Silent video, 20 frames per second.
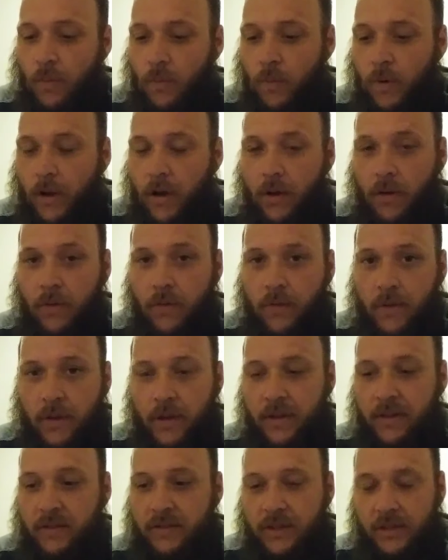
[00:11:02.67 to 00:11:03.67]
Well,
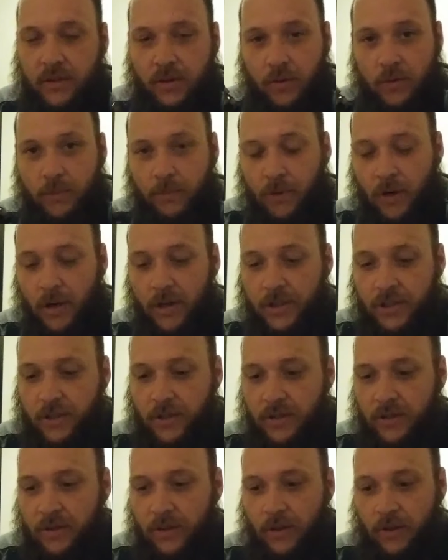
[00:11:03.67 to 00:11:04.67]
since those
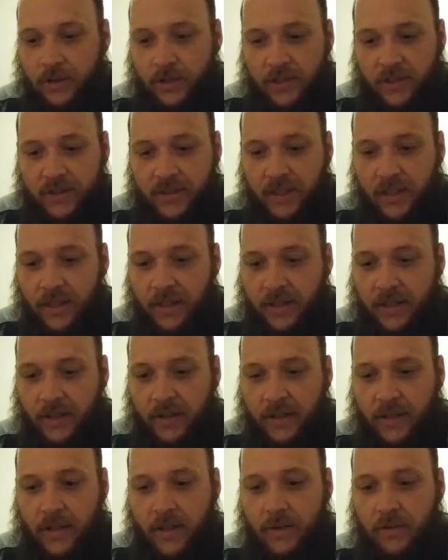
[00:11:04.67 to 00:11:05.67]
brushes are just sitting
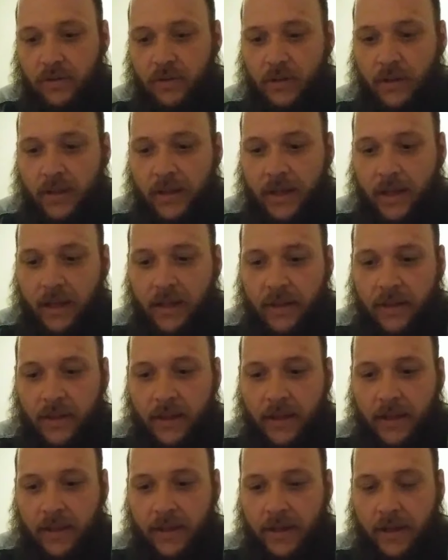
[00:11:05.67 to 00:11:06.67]
there and
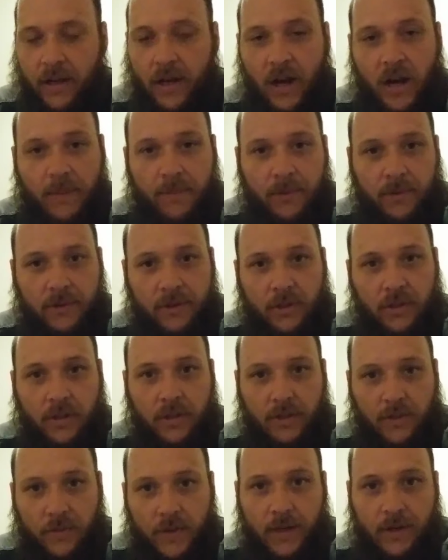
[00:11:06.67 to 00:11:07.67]
that copper is
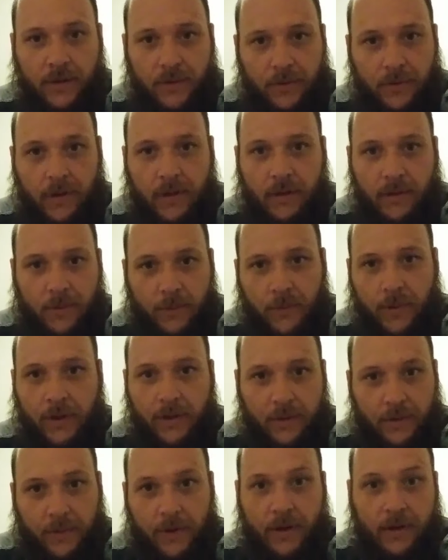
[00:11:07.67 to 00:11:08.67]
turning around and around and
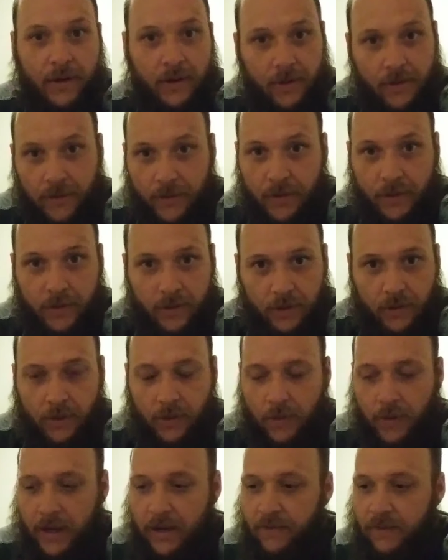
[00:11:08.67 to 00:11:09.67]
around and around, you
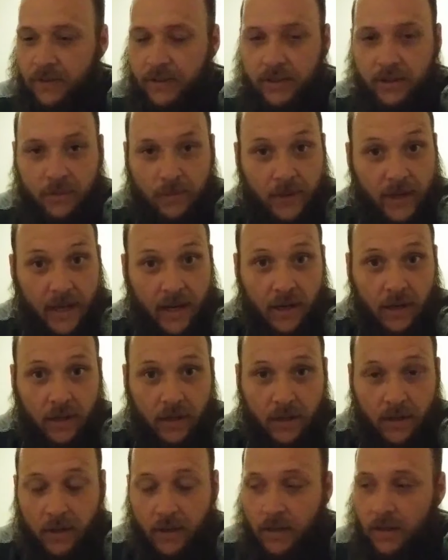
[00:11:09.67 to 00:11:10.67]
know, every single day,
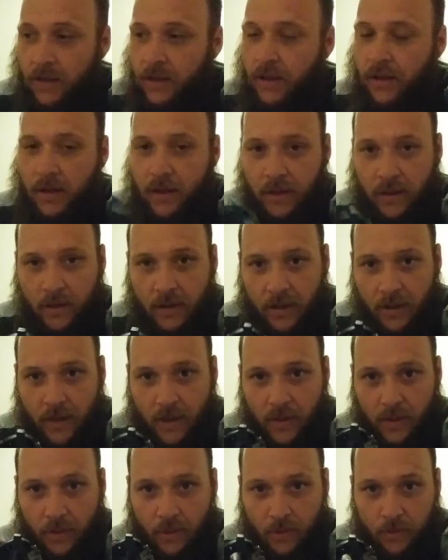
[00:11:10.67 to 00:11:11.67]

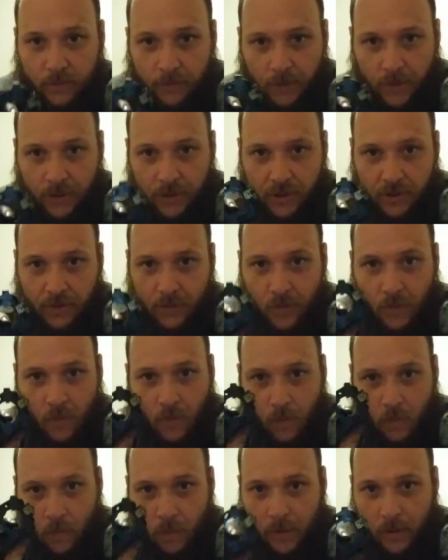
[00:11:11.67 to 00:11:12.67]
those brushes
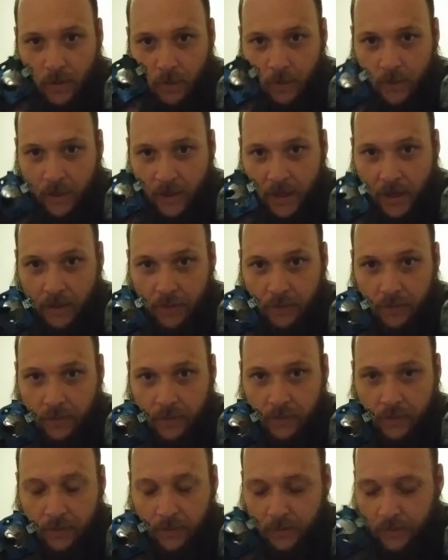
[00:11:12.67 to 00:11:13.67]
will wear out.
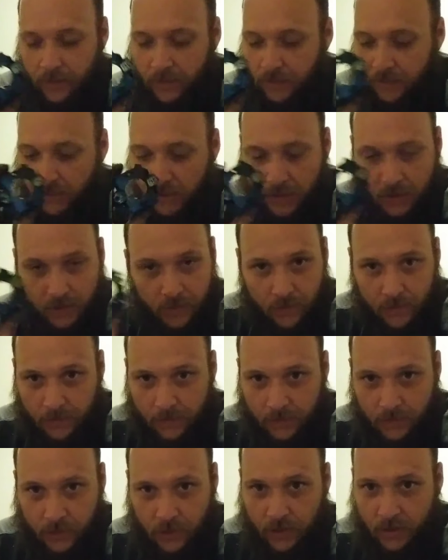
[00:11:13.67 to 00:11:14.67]

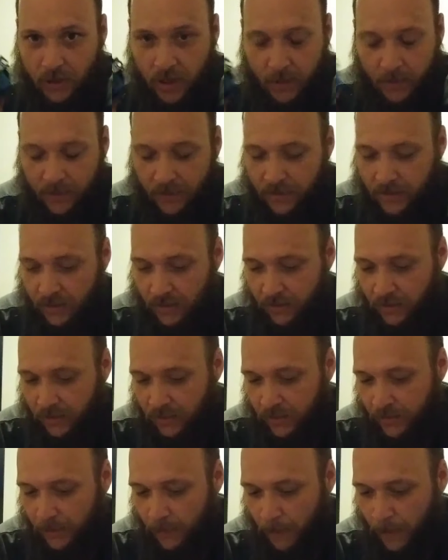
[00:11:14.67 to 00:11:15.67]
Just common
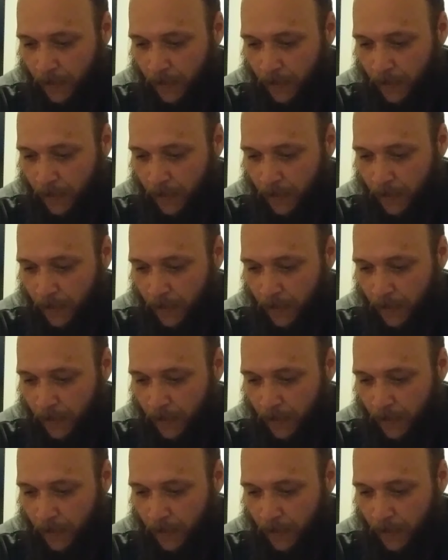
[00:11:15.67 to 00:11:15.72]
sense.